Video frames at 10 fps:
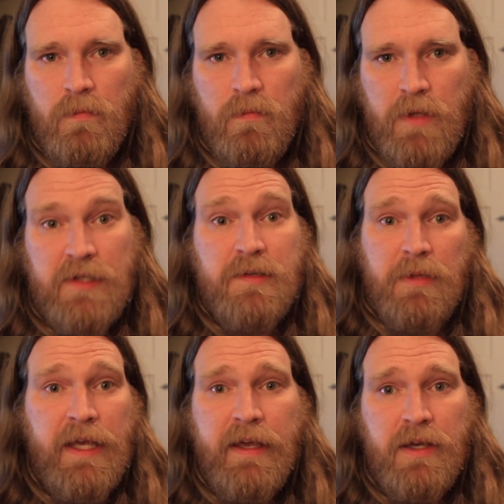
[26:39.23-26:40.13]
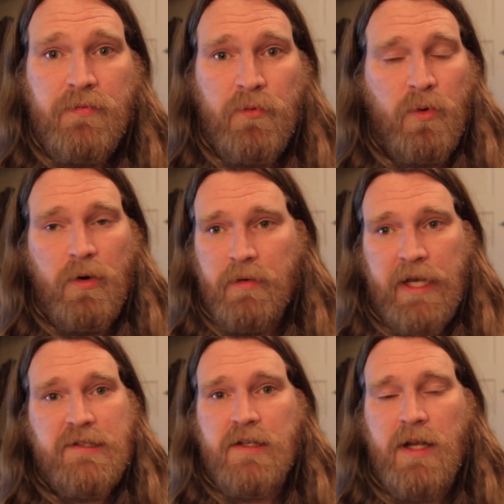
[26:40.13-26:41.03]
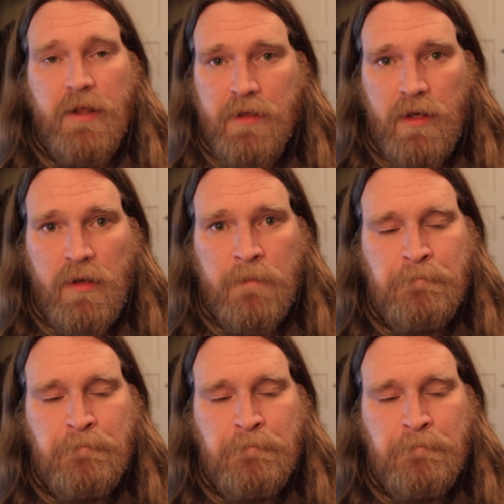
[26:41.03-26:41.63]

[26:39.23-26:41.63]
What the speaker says: get some land for next to nothing.